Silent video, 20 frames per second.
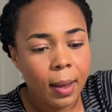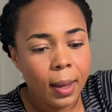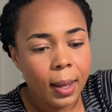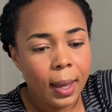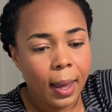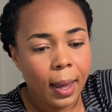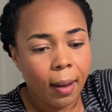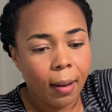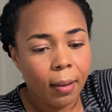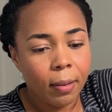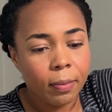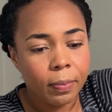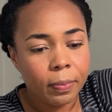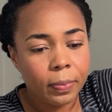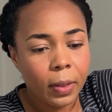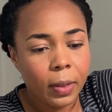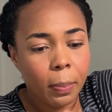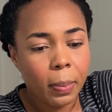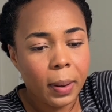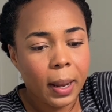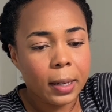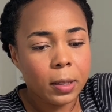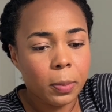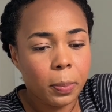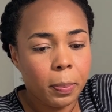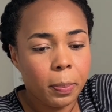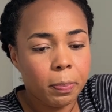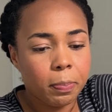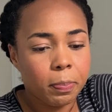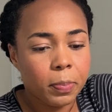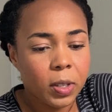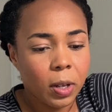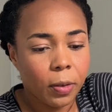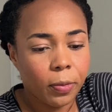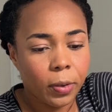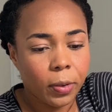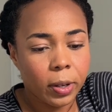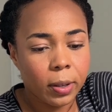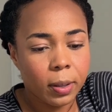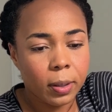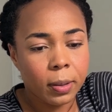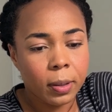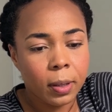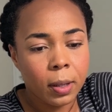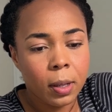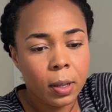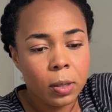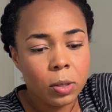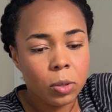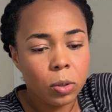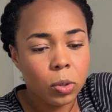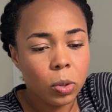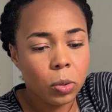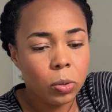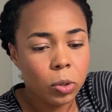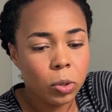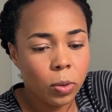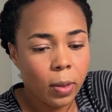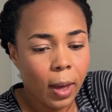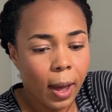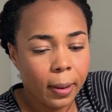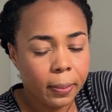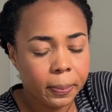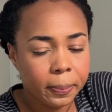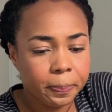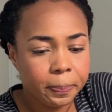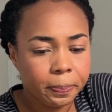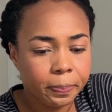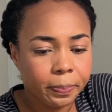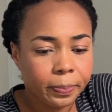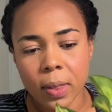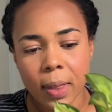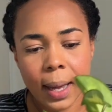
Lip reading: yeah, the plant suffered. So don't do that. So